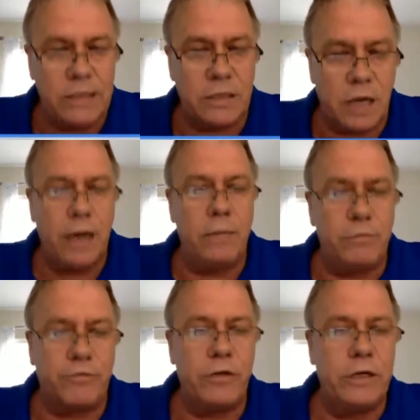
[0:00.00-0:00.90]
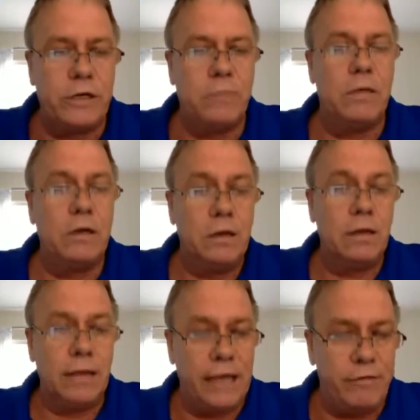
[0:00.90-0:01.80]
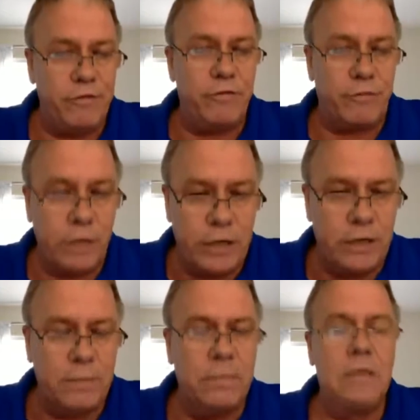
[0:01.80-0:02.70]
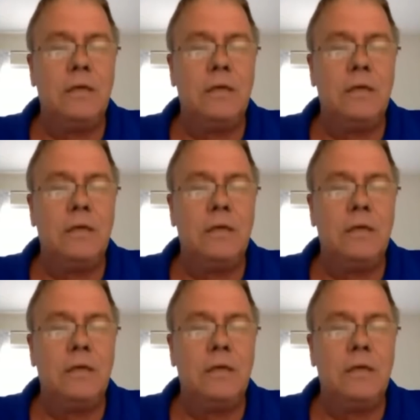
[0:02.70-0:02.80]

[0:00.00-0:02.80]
Time freedom, life freedom,